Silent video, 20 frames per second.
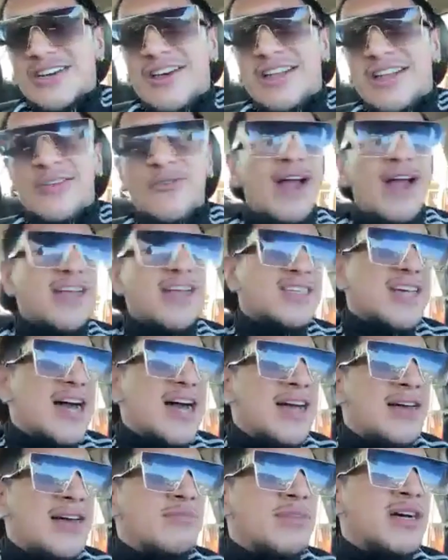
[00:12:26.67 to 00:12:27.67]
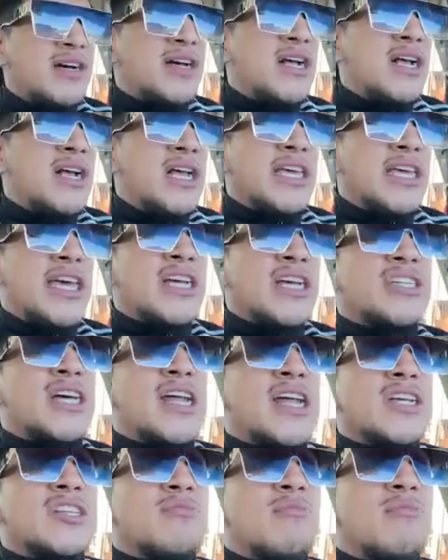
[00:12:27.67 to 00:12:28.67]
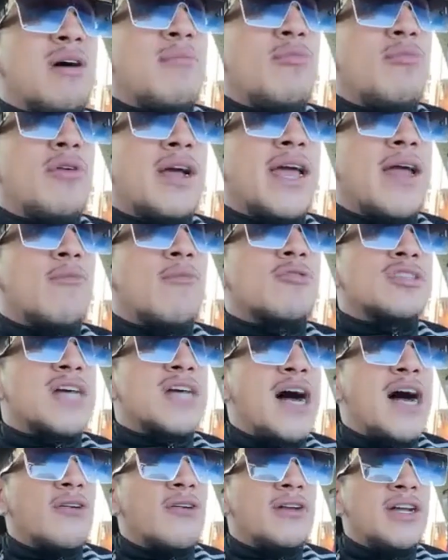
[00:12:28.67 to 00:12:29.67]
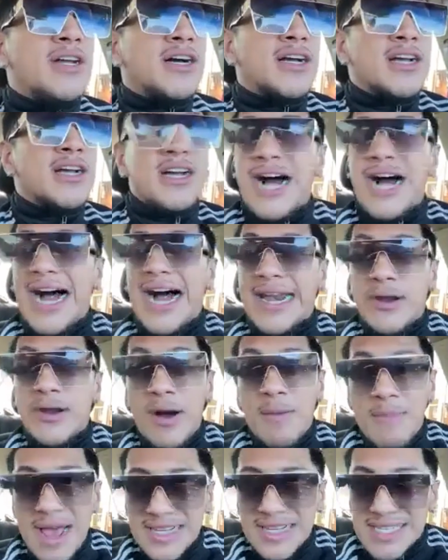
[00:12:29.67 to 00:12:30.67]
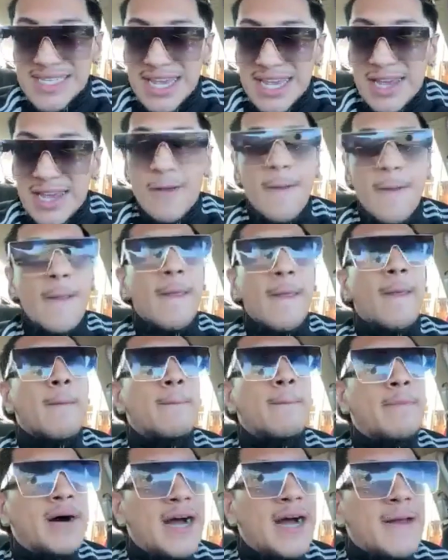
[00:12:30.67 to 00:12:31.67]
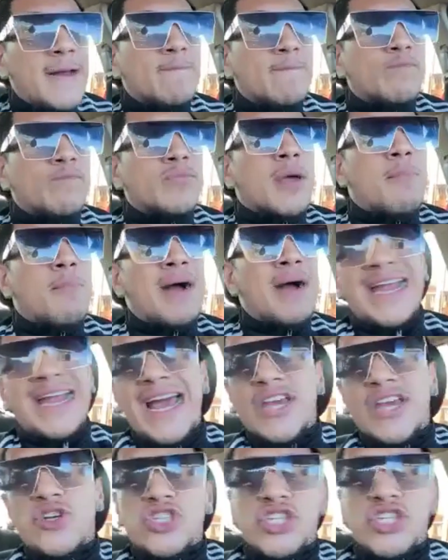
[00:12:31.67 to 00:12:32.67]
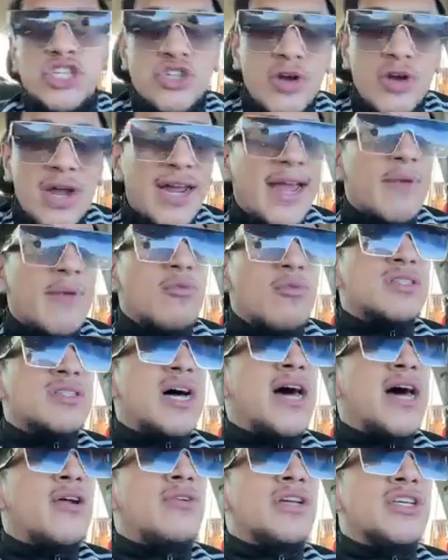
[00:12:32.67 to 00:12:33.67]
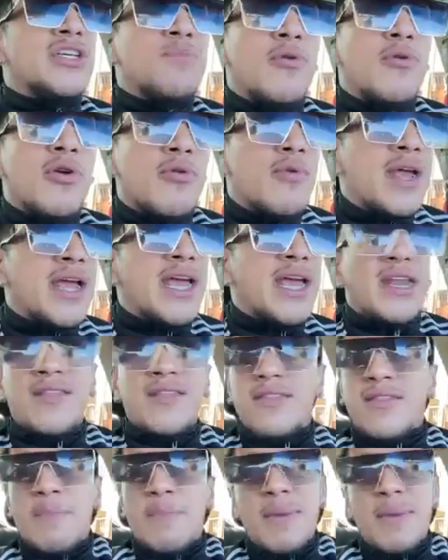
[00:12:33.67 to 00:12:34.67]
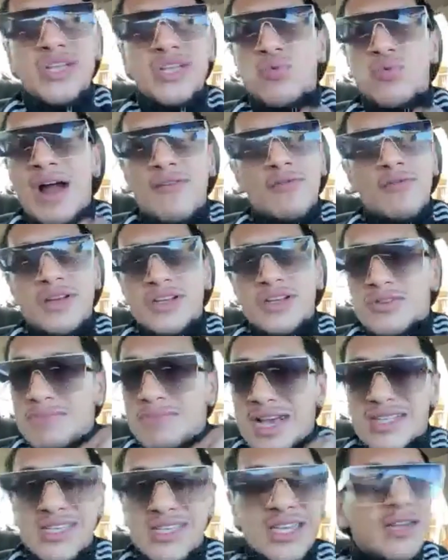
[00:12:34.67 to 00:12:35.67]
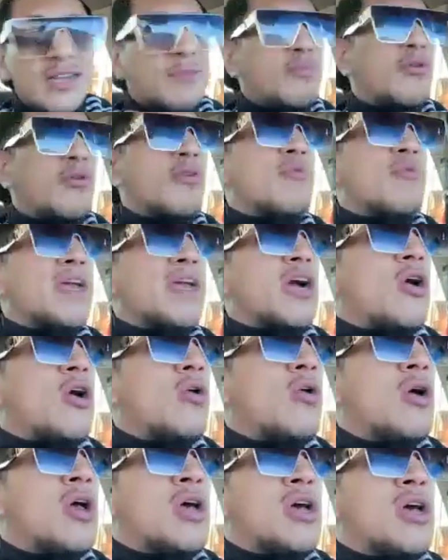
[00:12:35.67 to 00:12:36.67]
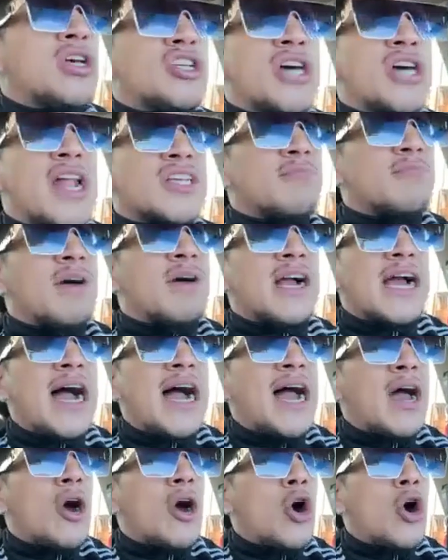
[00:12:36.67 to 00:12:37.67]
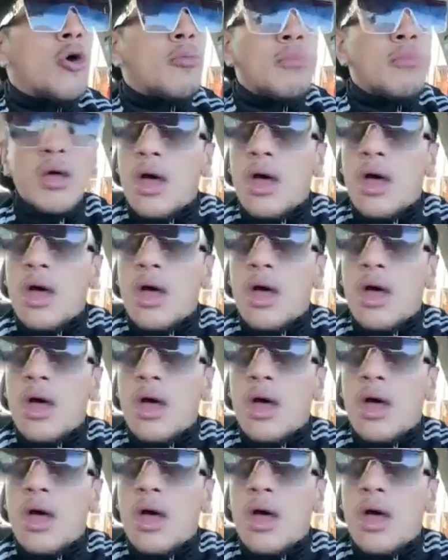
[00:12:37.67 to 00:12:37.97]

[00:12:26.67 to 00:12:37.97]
at the right time. But yeah, shout out to my boy Gabe Rosado. Look, I know I'm Mexican, but my dad used to train Gabe Rosado, and he's Puerto Rican, and the best rivalries are Mexican and Puerto Rico. Shout out to my guy. I hope